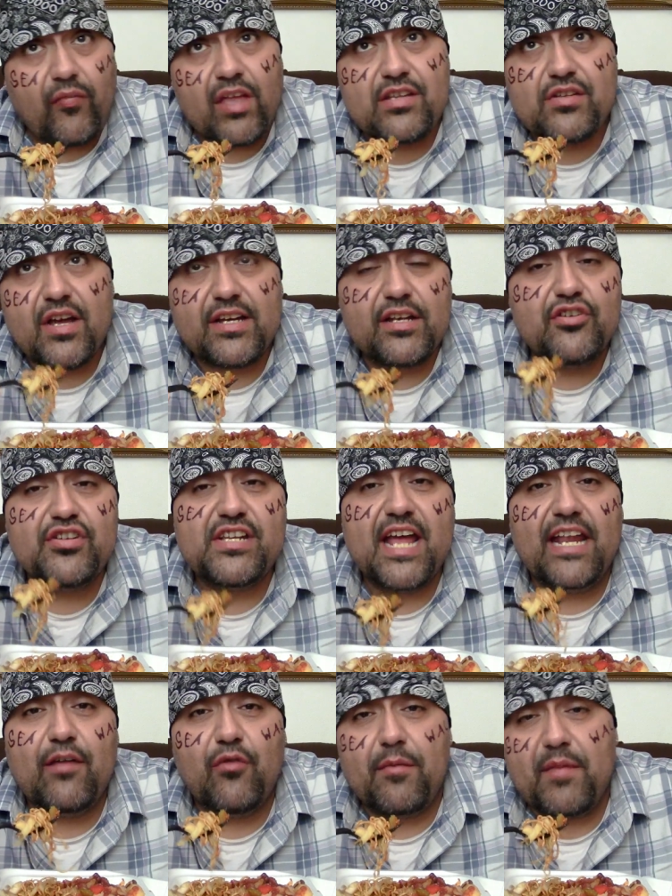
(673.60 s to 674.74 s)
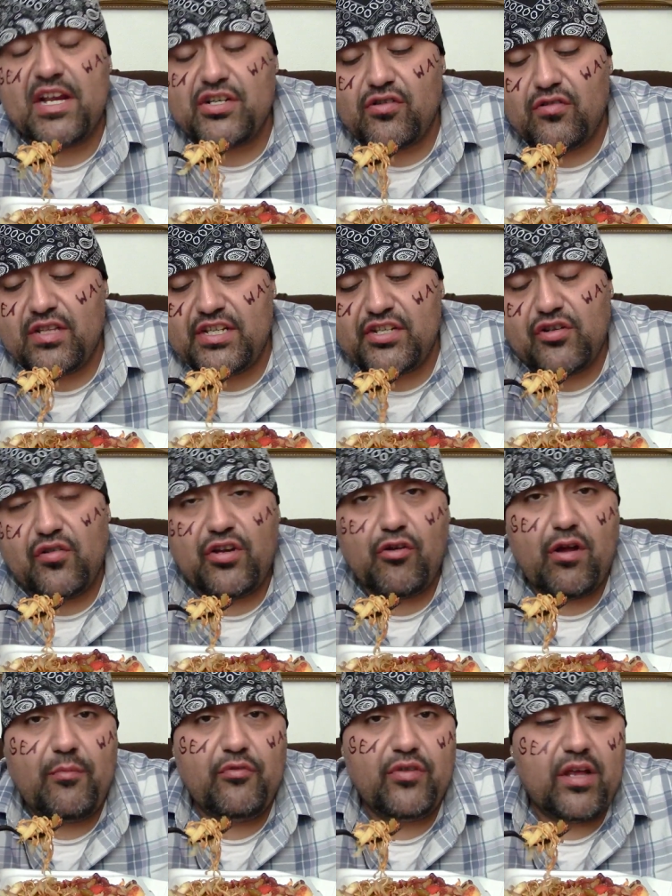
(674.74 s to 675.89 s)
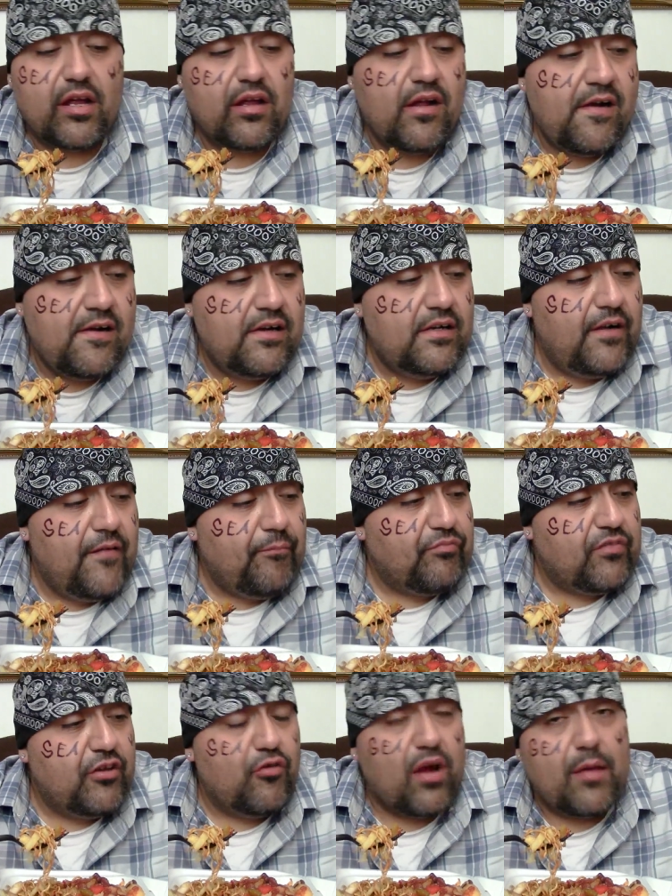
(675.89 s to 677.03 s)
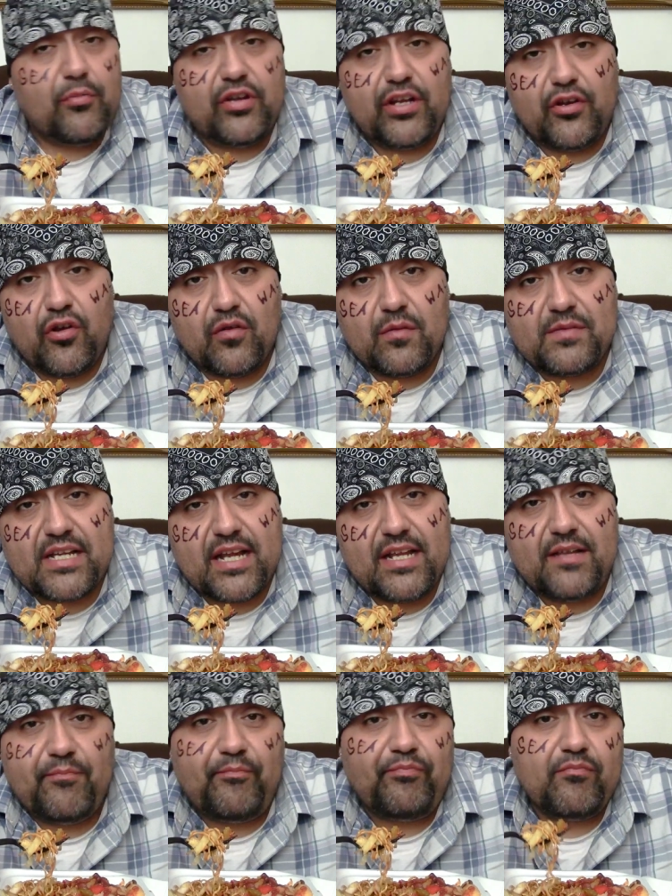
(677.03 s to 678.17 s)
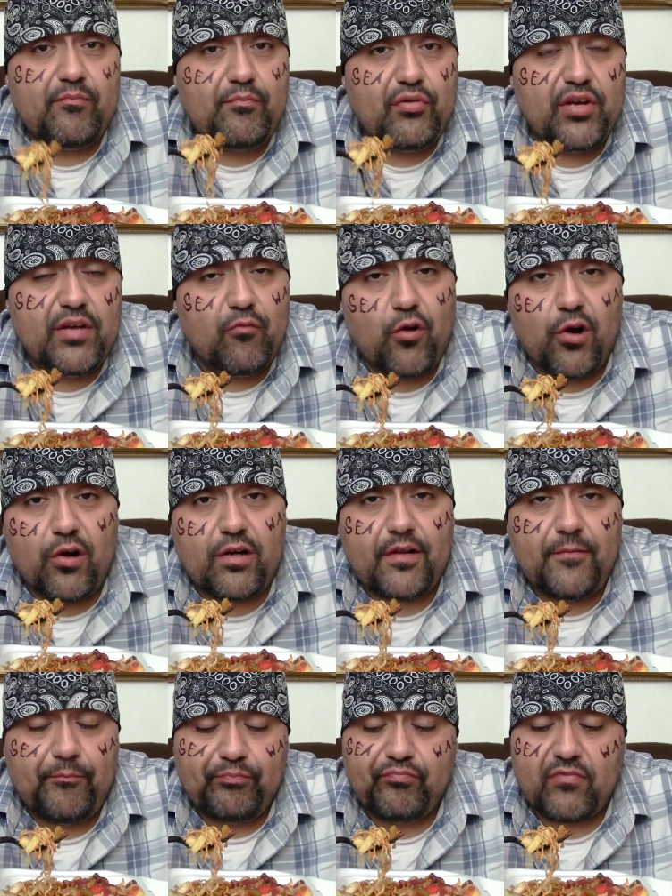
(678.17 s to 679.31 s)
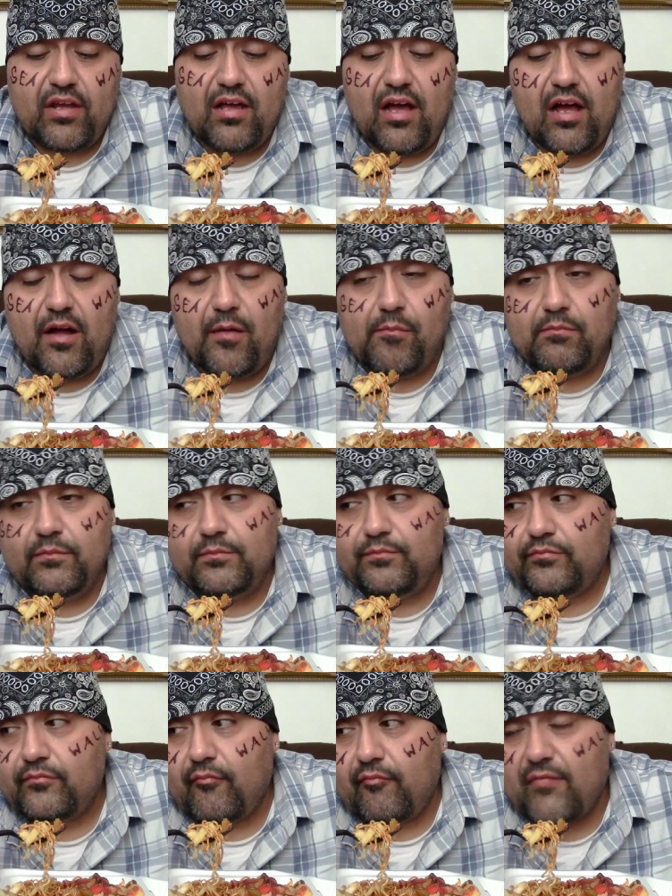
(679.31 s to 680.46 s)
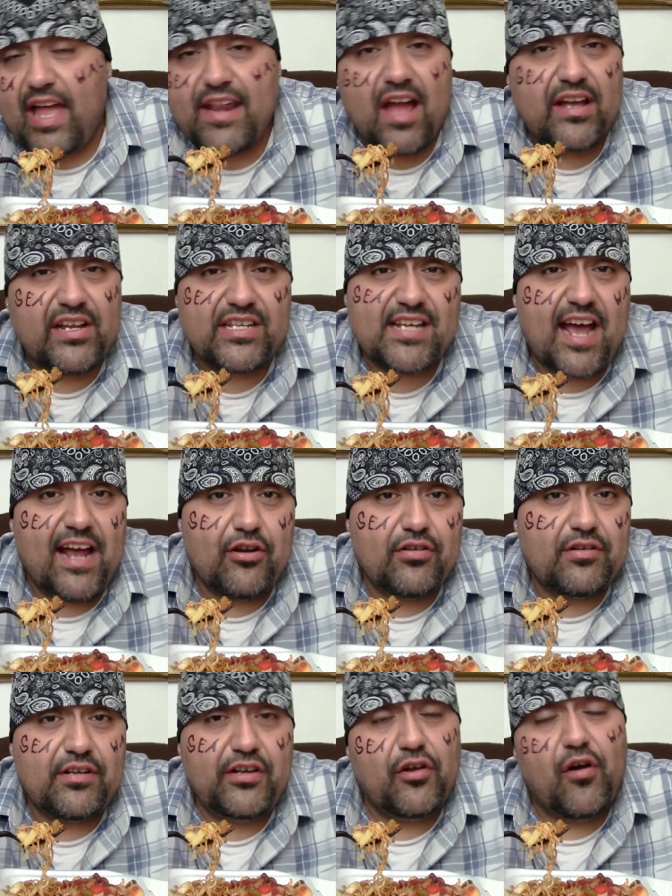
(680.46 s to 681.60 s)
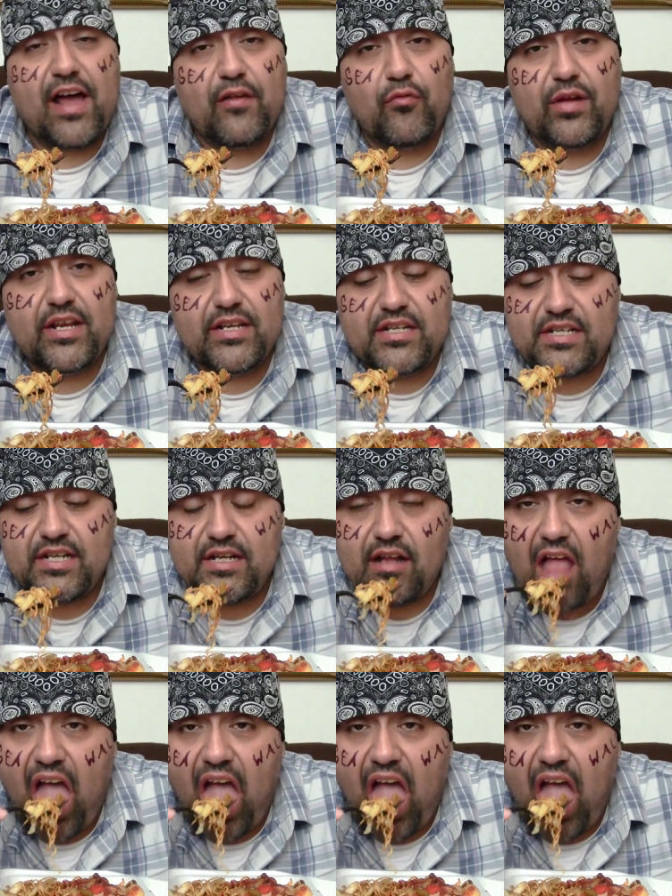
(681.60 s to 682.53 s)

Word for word: So I can understand they want to make sure that you know you're able to, you're able to, you know, what I'm saying put in work um, and not get tired, you know how to win and shit.